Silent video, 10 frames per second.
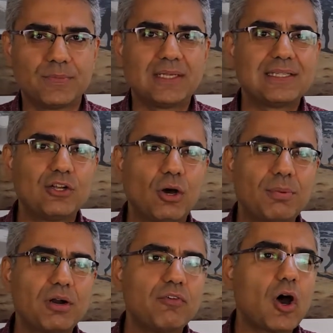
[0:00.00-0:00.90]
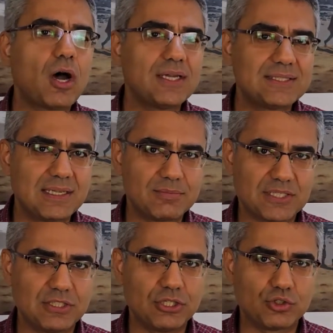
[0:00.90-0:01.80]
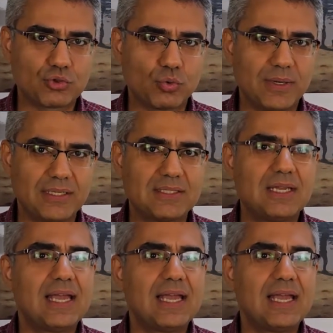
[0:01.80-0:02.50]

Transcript: the number of items in the instrument,